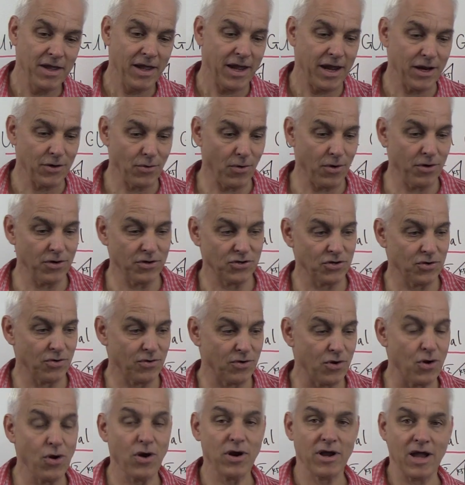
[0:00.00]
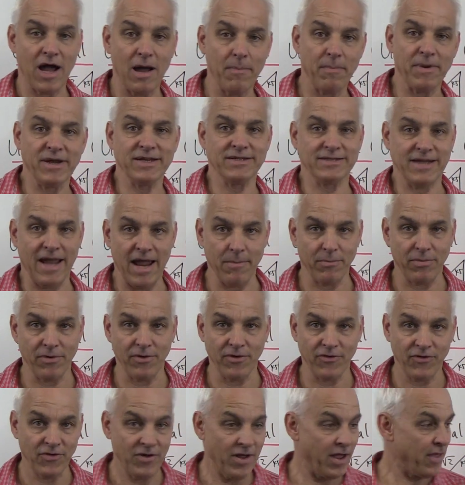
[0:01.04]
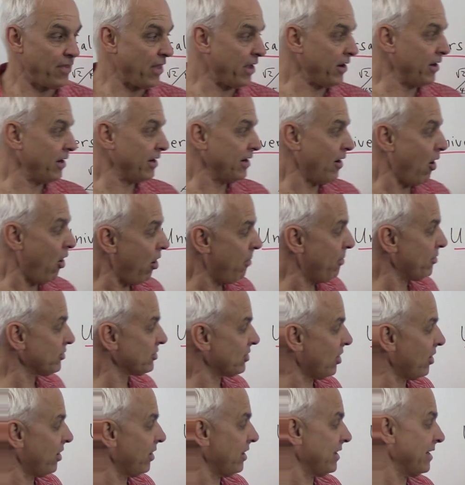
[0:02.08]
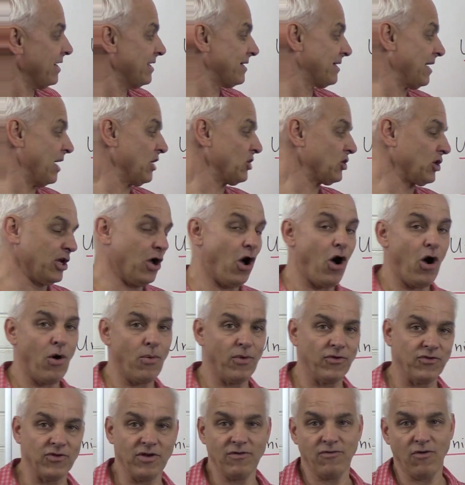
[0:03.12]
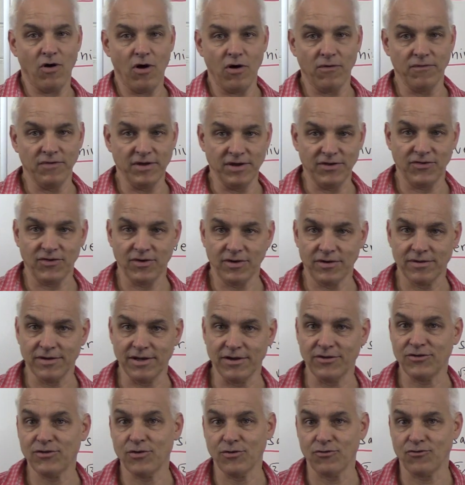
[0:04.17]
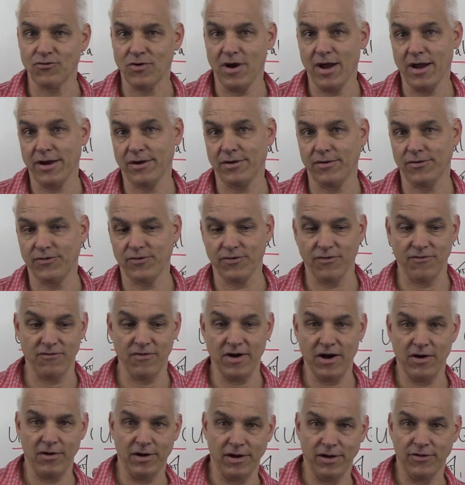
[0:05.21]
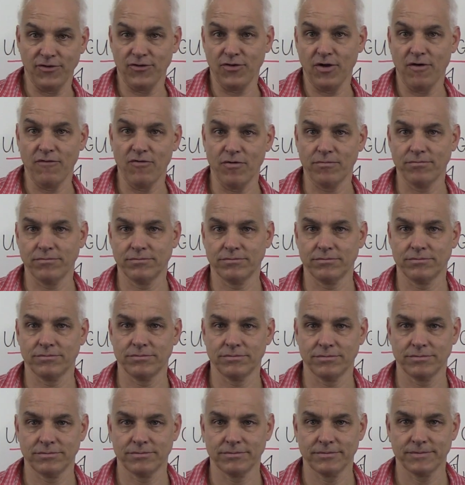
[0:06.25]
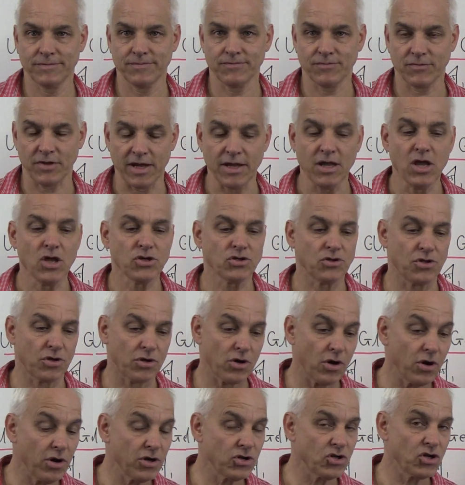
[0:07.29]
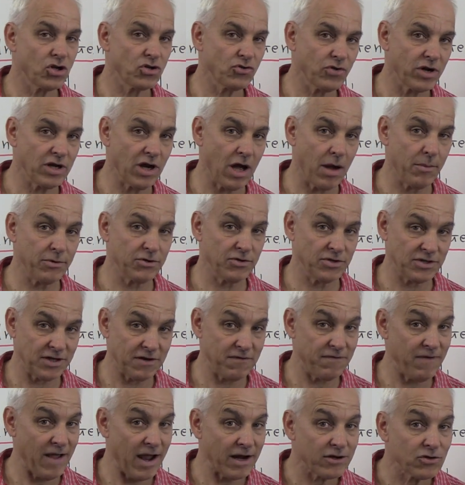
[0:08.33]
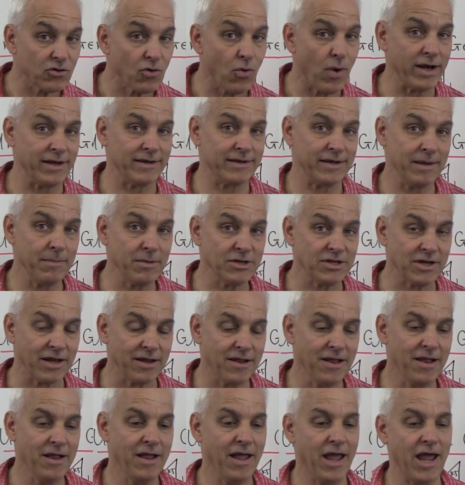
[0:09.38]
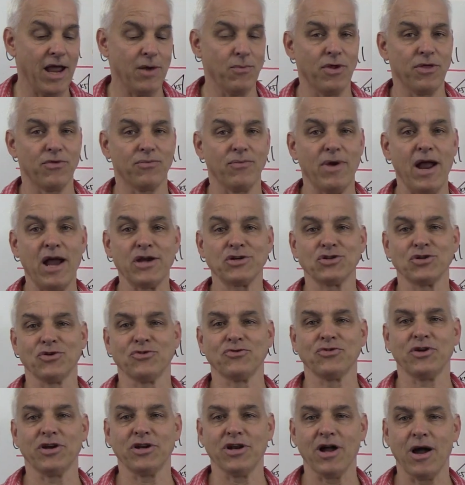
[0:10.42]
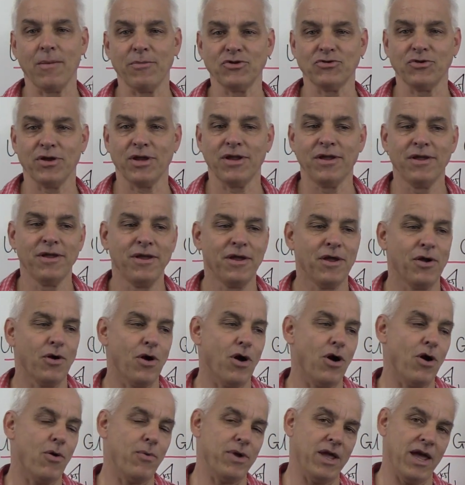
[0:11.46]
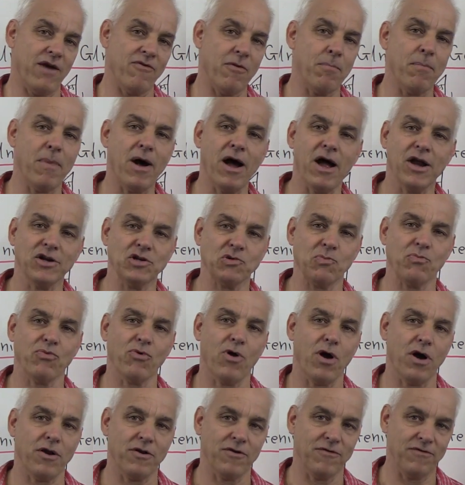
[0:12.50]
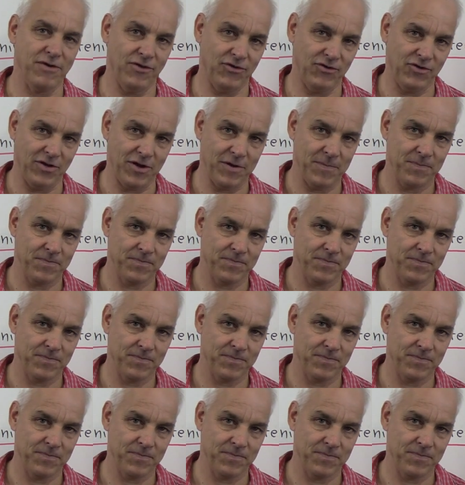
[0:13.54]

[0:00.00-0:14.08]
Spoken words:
in order to cook up examples that almost essentially always involve these two triangles or variants of them. Okay. So the current trigonometry is in fact quite limiting, and with rational trigonometry we have a much broader vista.